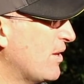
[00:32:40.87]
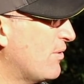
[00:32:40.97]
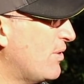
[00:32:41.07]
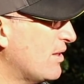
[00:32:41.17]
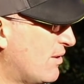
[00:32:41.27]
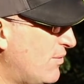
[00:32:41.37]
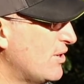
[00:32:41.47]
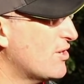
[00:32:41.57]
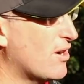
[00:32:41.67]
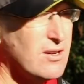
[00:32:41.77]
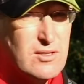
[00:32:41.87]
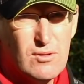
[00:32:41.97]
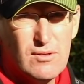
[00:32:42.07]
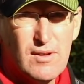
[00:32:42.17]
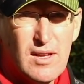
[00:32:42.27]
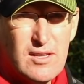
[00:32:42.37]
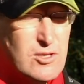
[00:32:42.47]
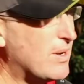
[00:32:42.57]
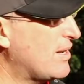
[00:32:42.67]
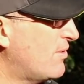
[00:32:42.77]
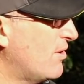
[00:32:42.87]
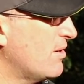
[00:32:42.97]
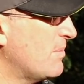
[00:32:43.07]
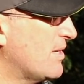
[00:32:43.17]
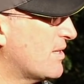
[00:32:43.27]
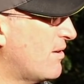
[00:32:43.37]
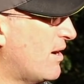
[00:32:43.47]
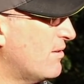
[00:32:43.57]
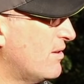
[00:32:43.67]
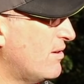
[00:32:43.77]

you think the fish are sort of 20-30 meters out.